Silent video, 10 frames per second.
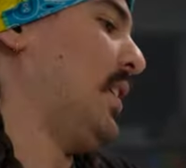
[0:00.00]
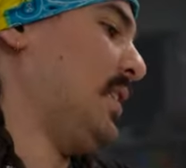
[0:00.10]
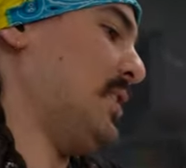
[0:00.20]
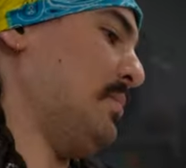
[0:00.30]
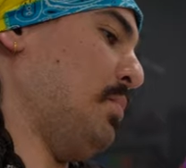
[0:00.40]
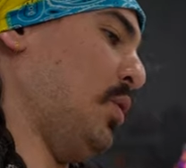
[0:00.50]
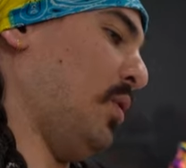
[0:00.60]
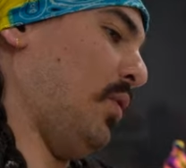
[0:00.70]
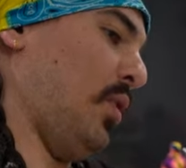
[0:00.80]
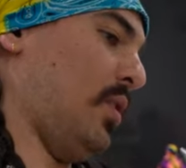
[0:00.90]
This is
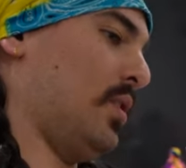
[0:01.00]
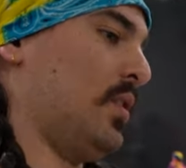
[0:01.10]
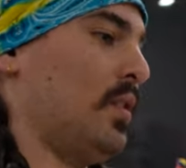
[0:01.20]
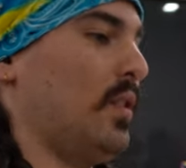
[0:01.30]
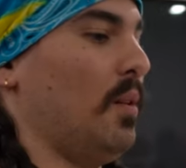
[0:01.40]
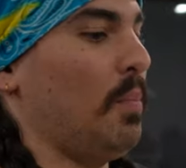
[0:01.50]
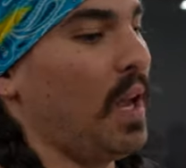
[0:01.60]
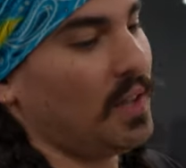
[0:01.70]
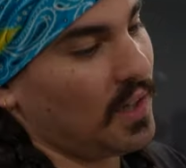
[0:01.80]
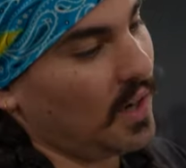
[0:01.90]
beautiful. The
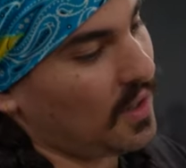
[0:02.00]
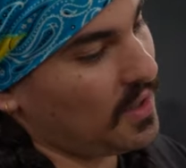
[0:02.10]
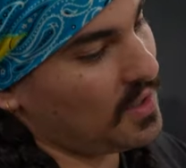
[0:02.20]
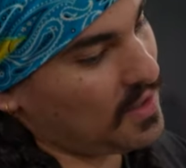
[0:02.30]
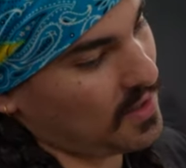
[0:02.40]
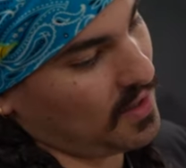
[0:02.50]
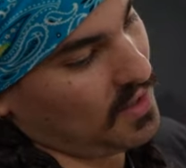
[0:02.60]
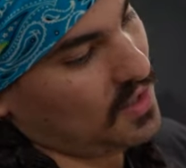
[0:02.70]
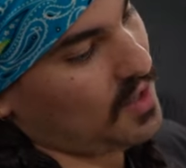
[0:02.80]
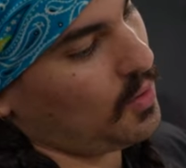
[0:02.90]
painting on this
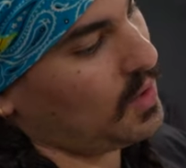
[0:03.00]
is so